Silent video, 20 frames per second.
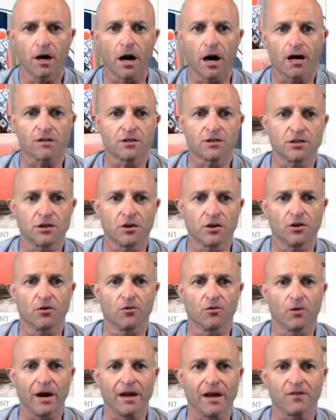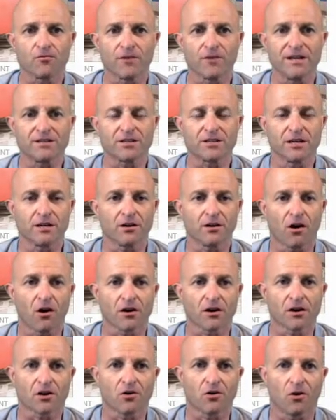to a recent
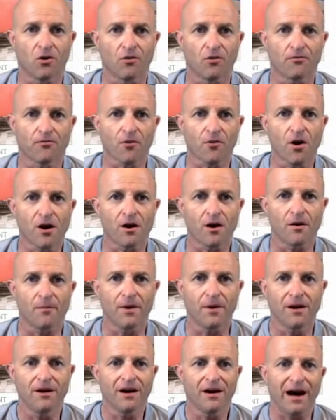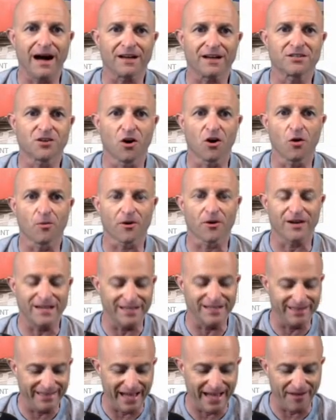article from October
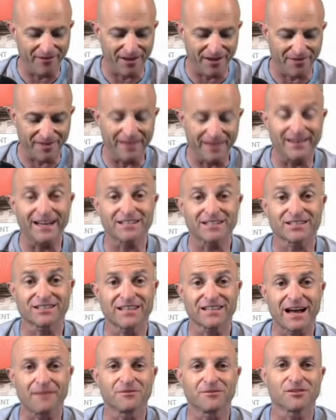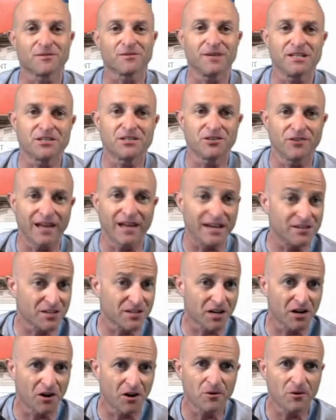11th, and that just happens to be 2 days
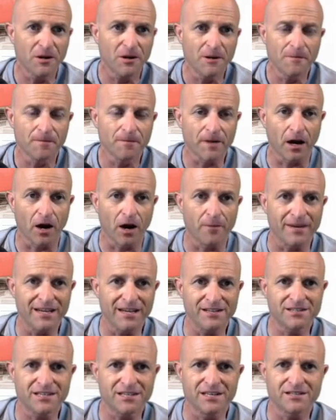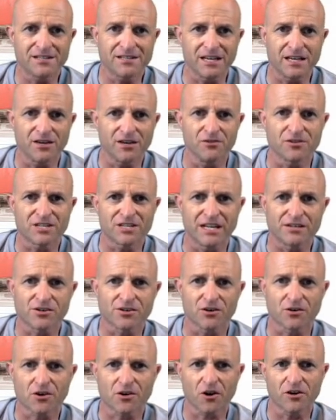ago, ECCU's digital
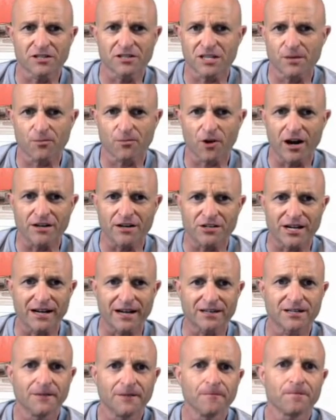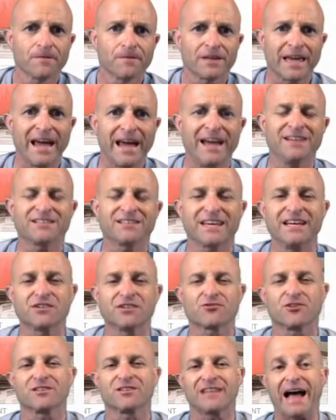currency project gains
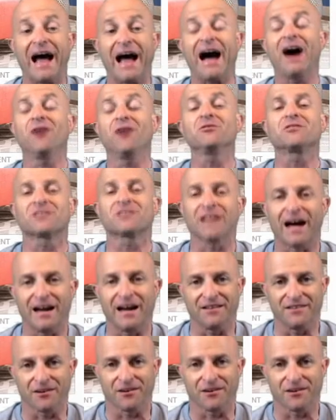interest outside the